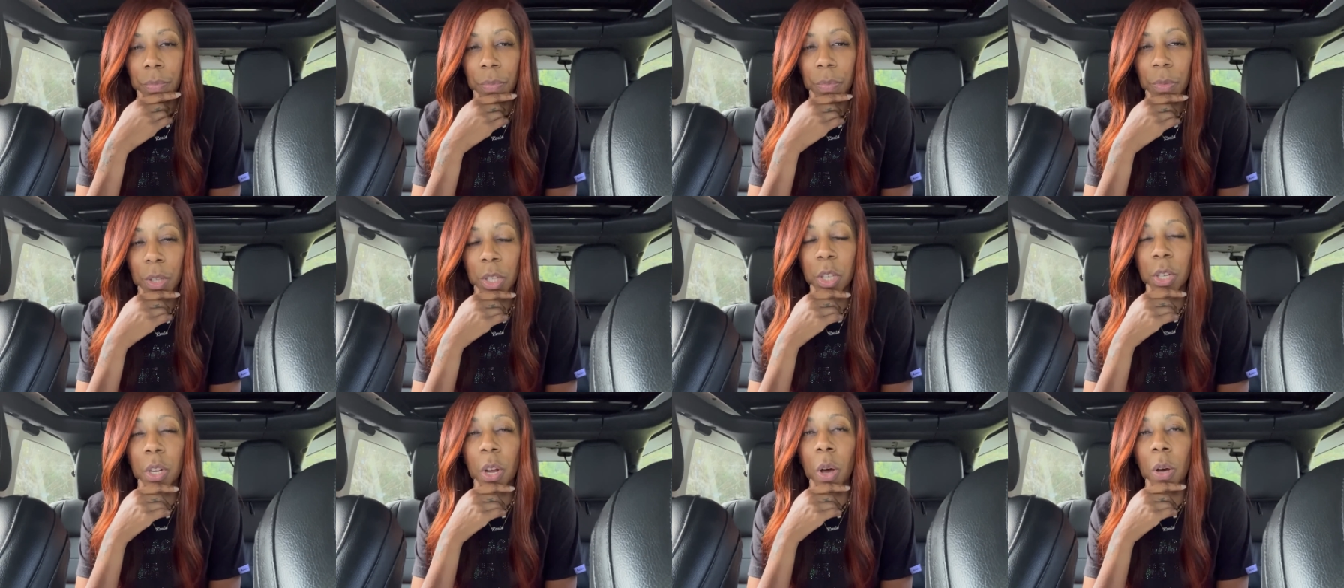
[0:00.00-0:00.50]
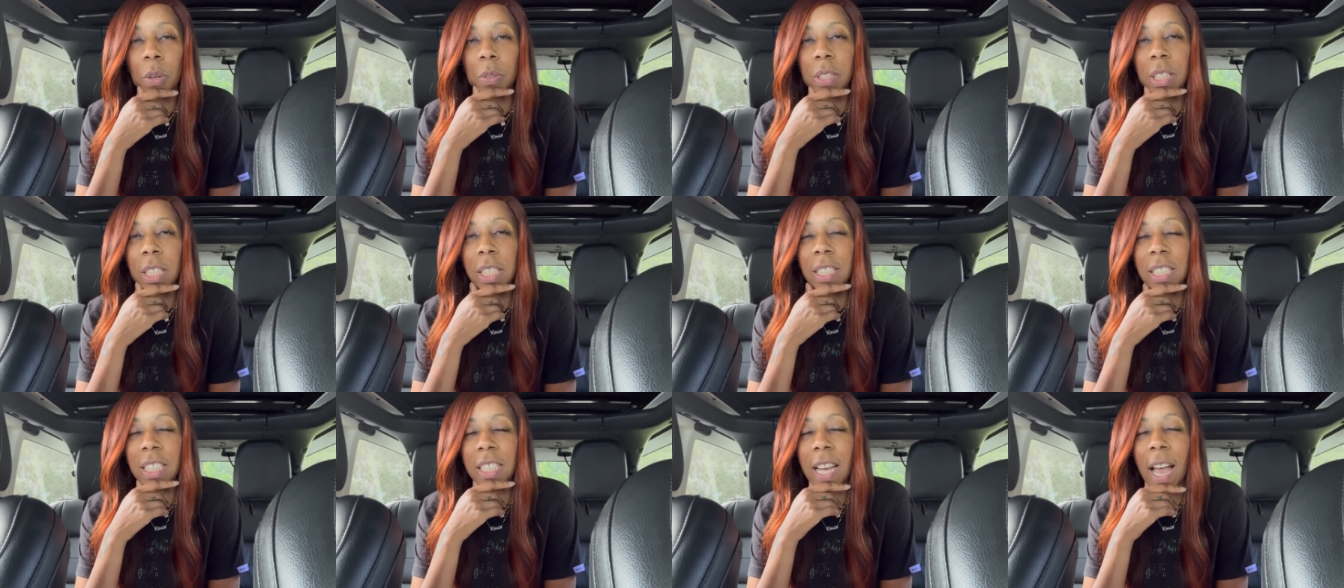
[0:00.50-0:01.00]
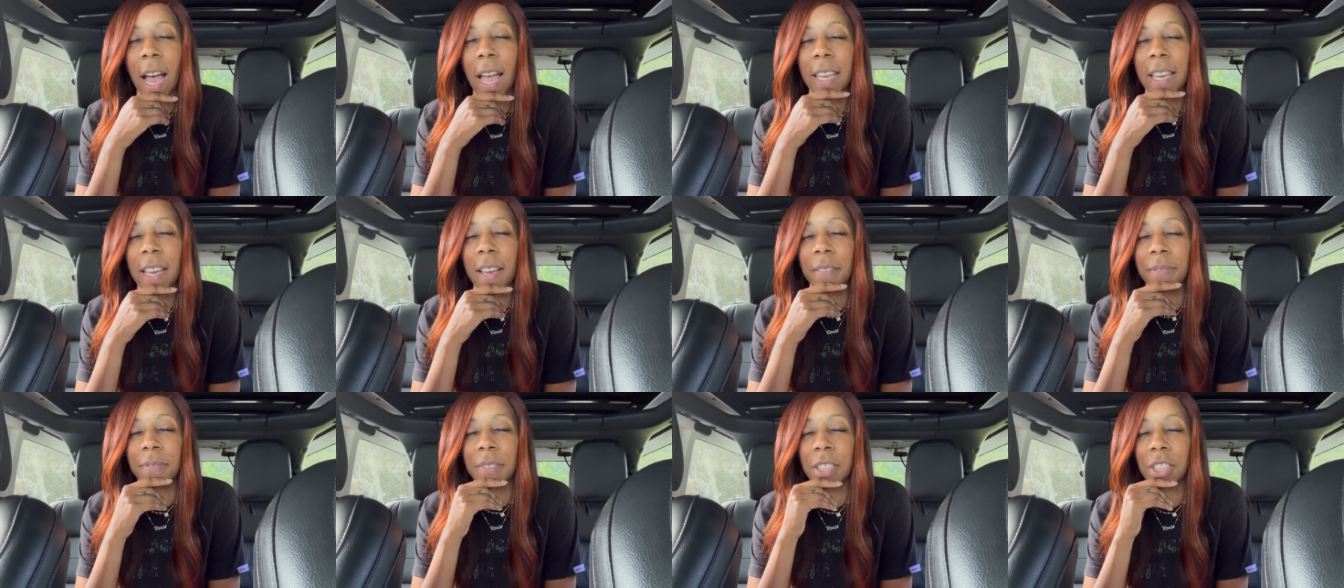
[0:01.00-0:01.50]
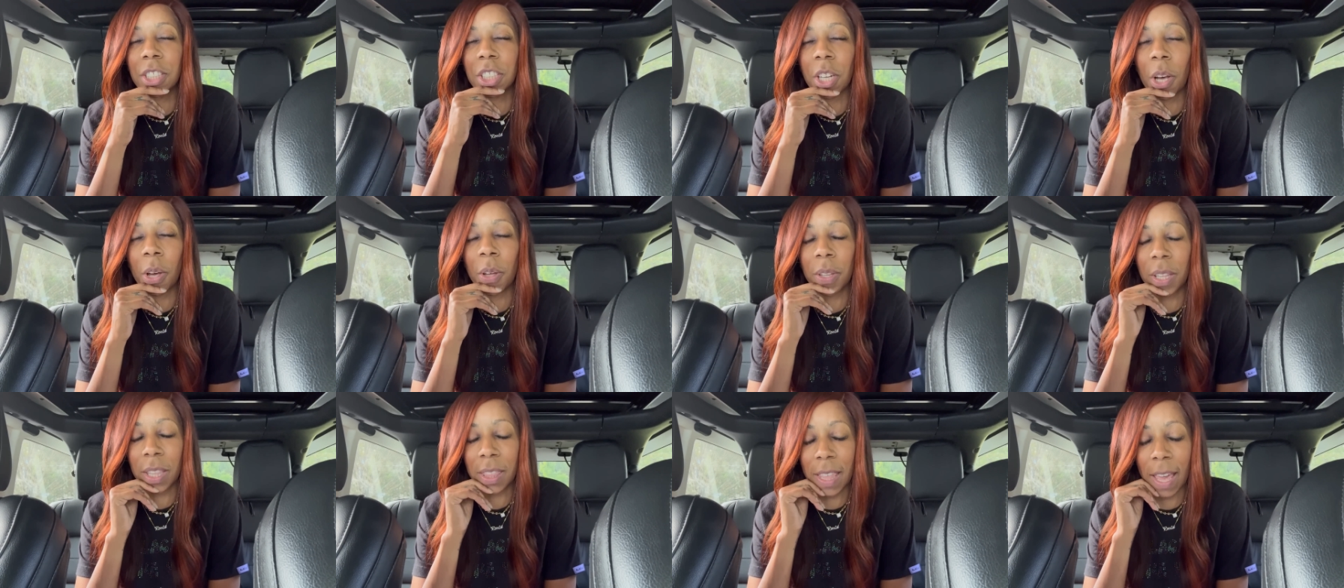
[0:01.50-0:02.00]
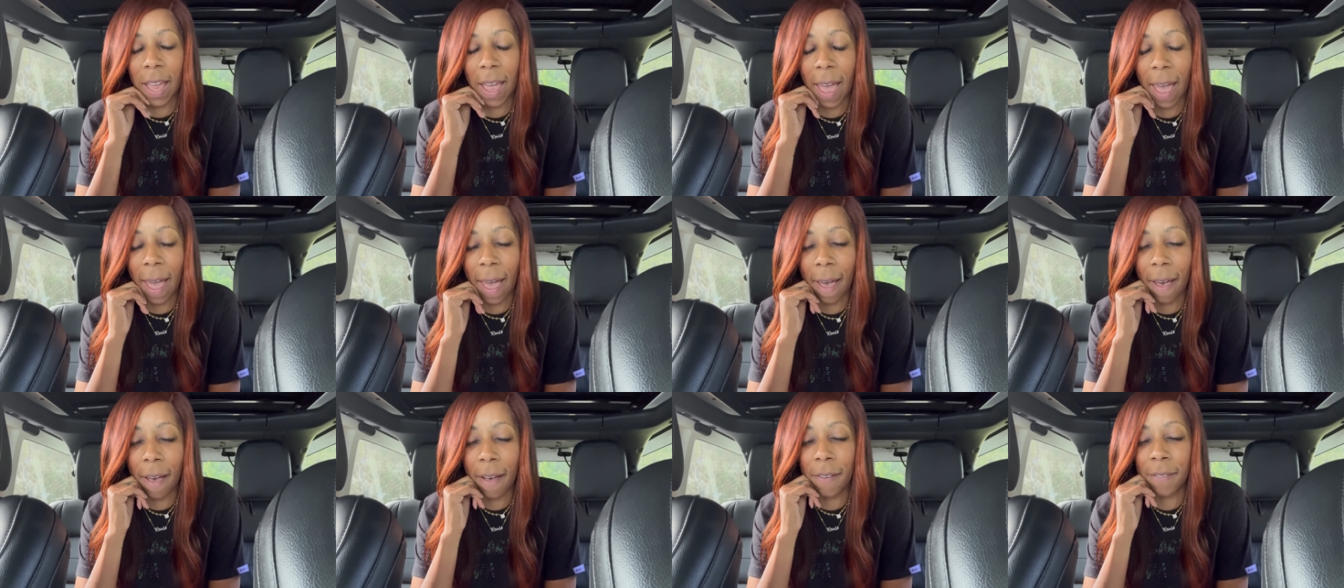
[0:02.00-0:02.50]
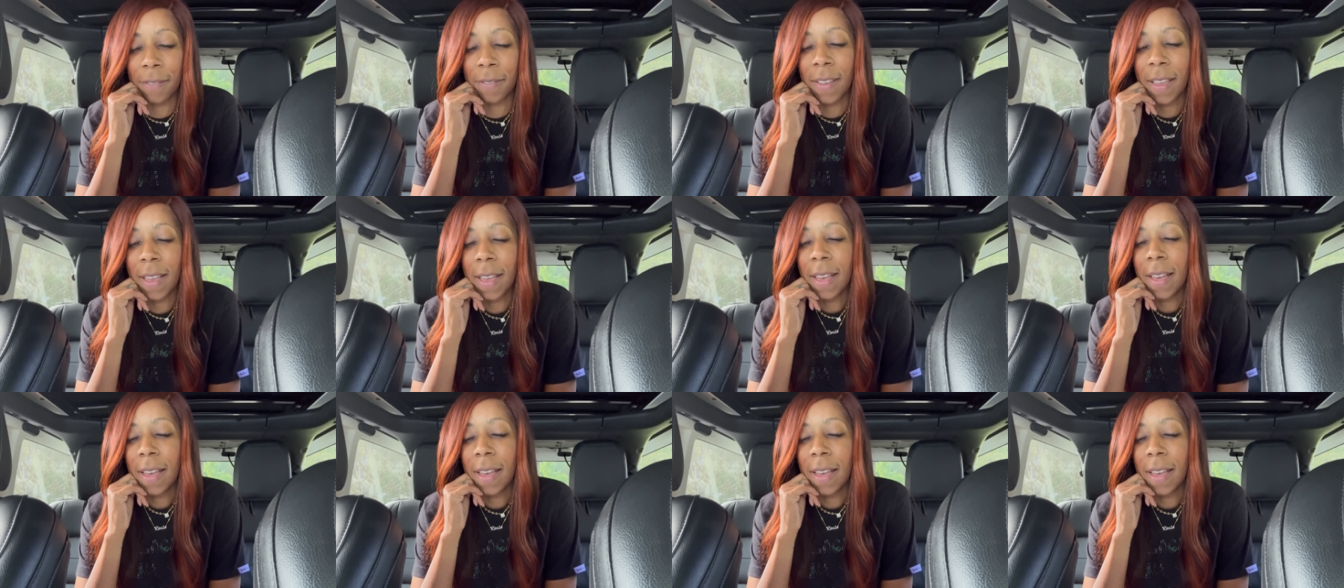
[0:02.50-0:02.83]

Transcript: you know, TGIF, the show that they have.